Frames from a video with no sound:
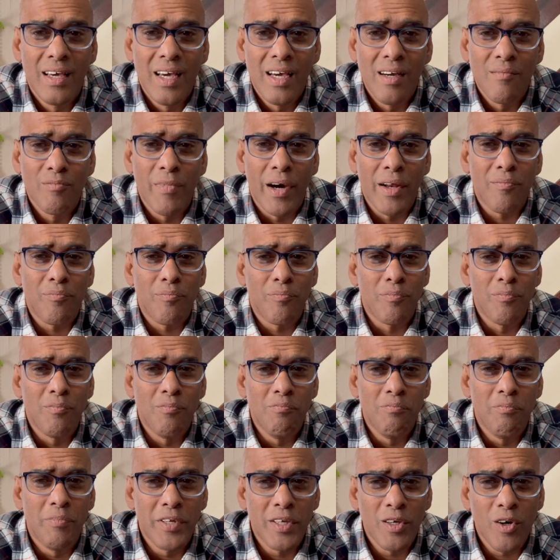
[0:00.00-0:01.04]

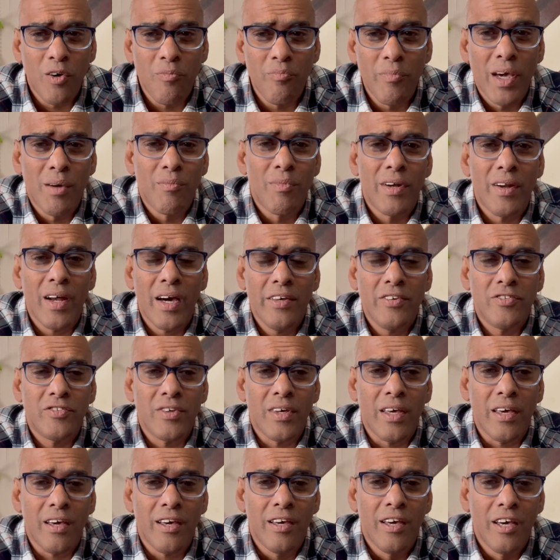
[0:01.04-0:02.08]
But beyond
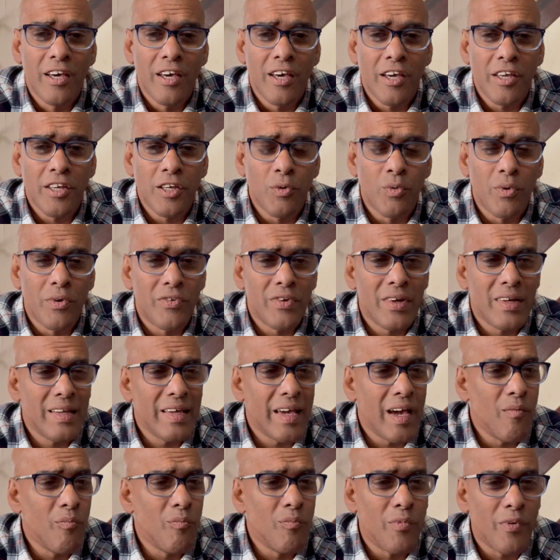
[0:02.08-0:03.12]
memorizing, you would really
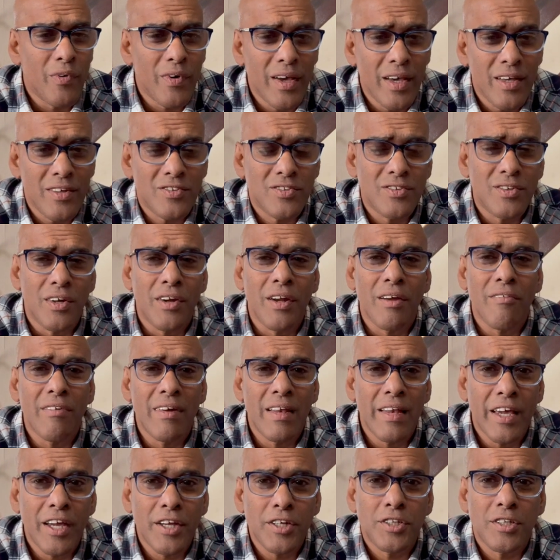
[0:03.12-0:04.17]
embrace the
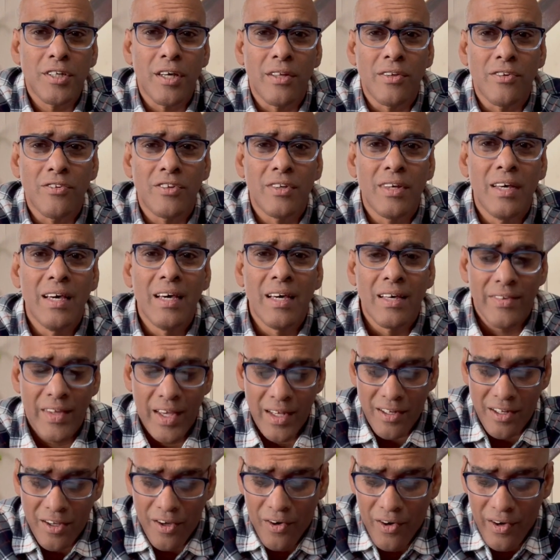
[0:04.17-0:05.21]
revelations
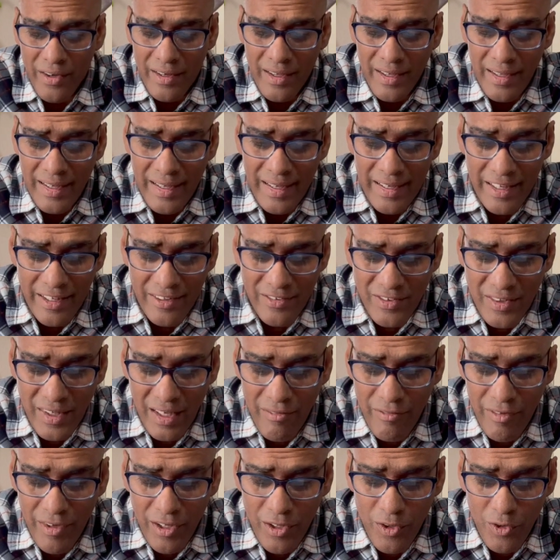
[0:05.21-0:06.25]
that God is
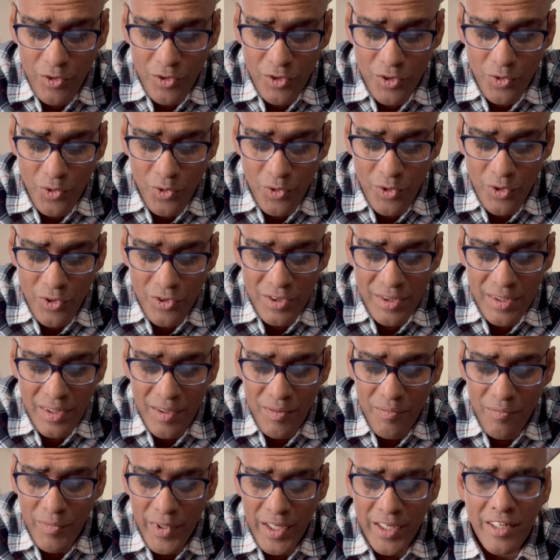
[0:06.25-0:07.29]
giving you through those
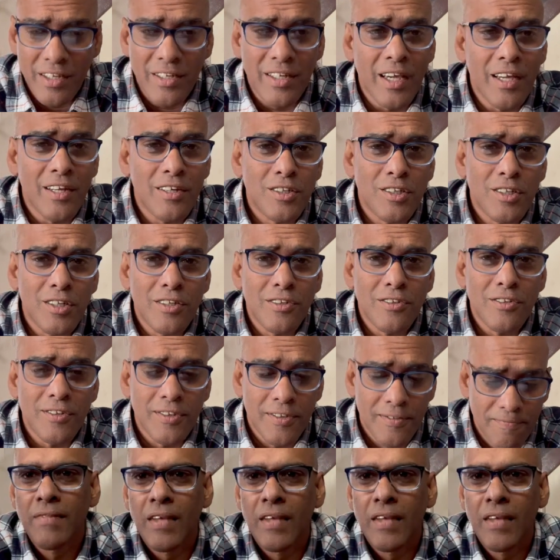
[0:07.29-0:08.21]
meditations.